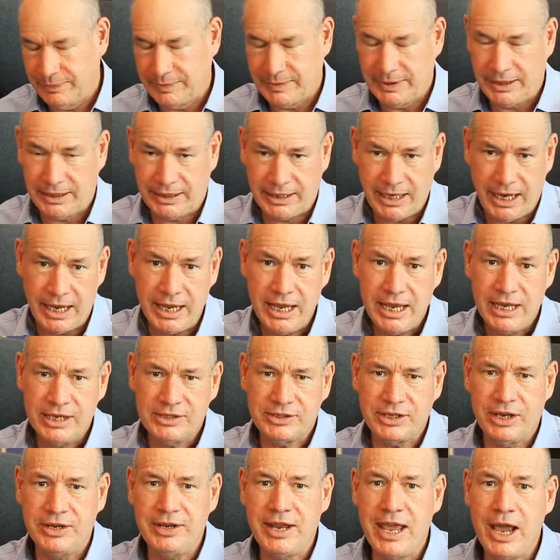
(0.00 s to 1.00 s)
Okay,
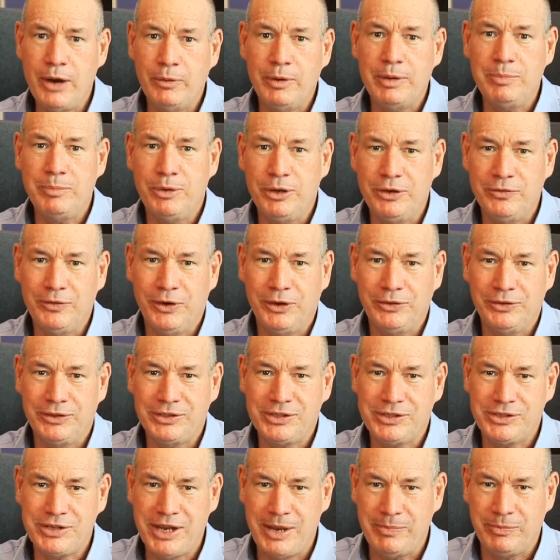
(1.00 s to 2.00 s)
so now we move on to
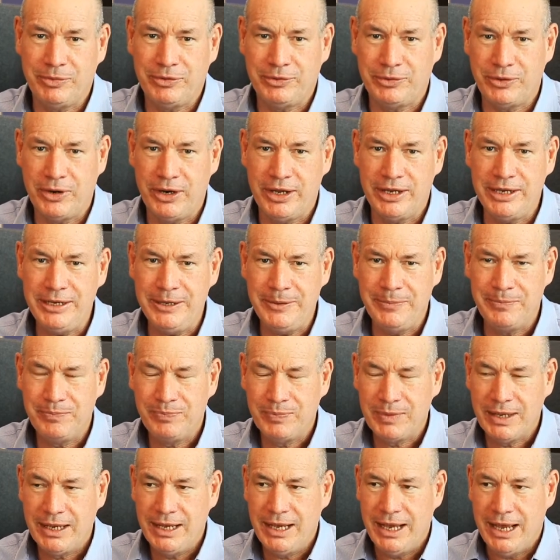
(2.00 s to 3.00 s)
step 3.
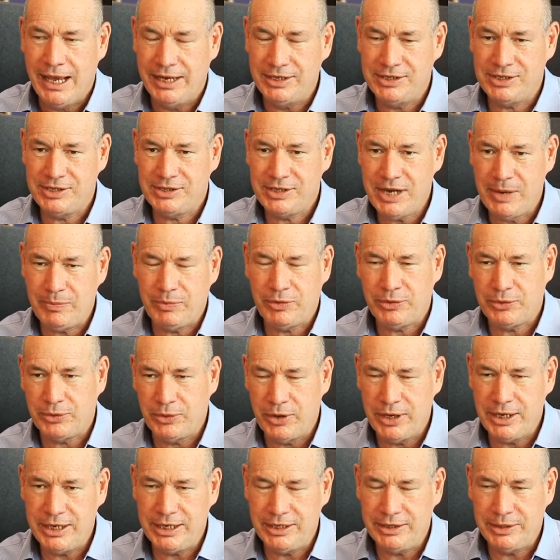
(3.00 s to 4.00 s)
And step
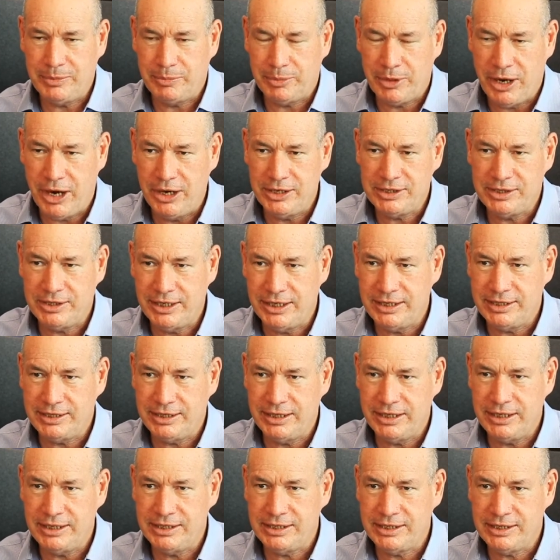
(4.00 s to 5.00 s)
3 in the process
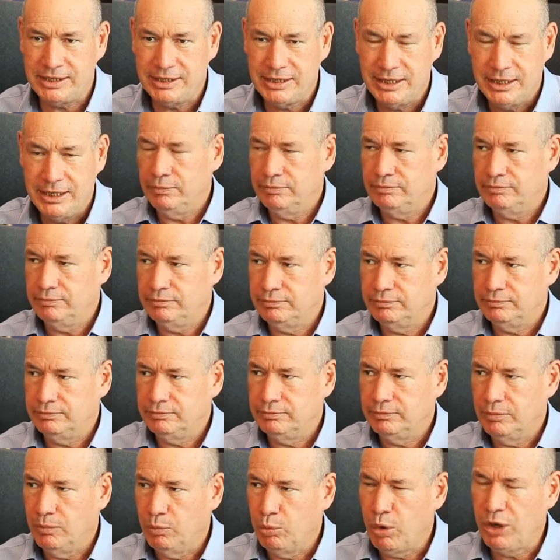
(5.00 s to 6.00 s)
is,
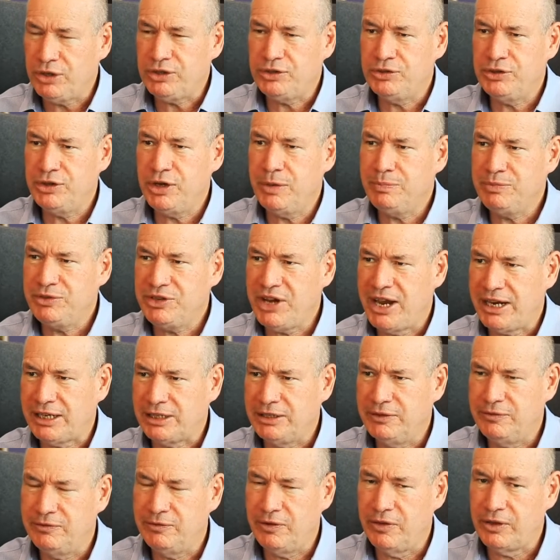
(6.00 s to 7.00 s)
what's the
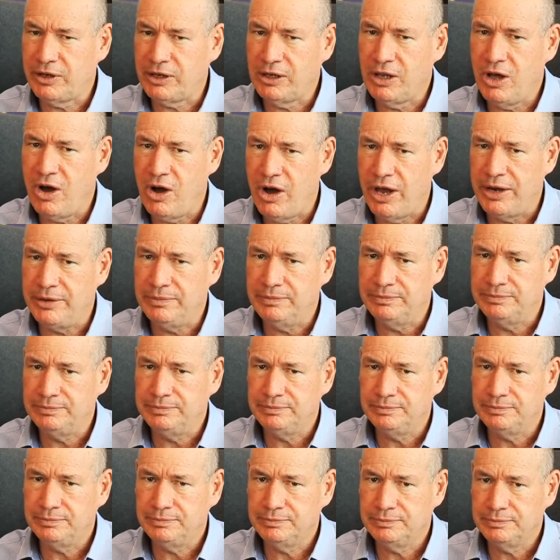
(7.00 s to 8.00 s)
objective for the client?
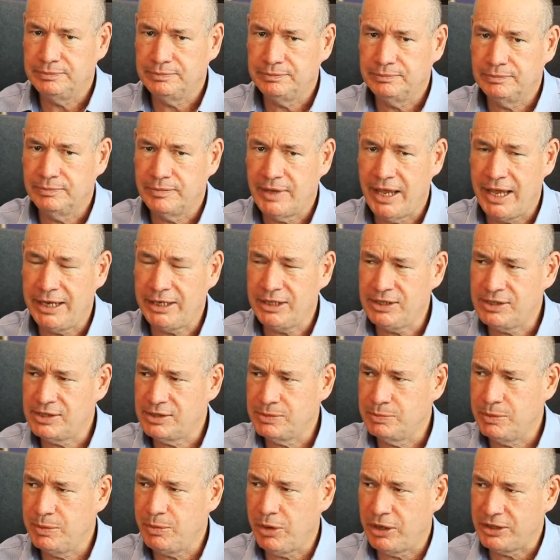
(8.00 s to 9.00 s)
Angus,
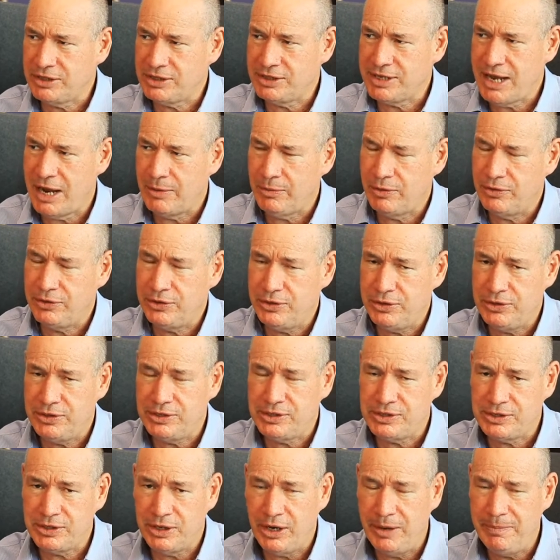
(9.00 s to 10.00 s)
we might start with you
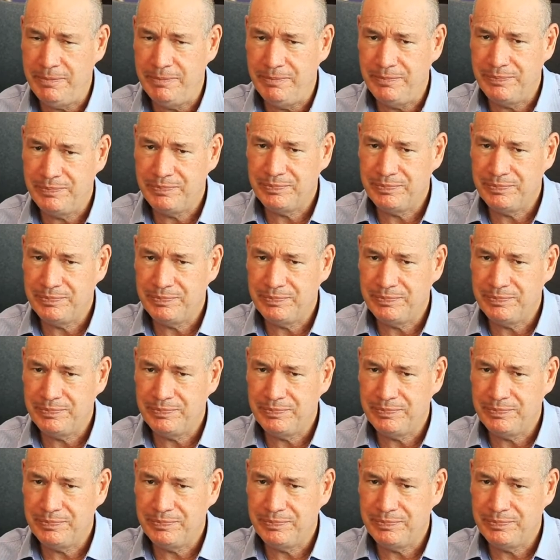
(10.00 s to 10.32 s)
this time.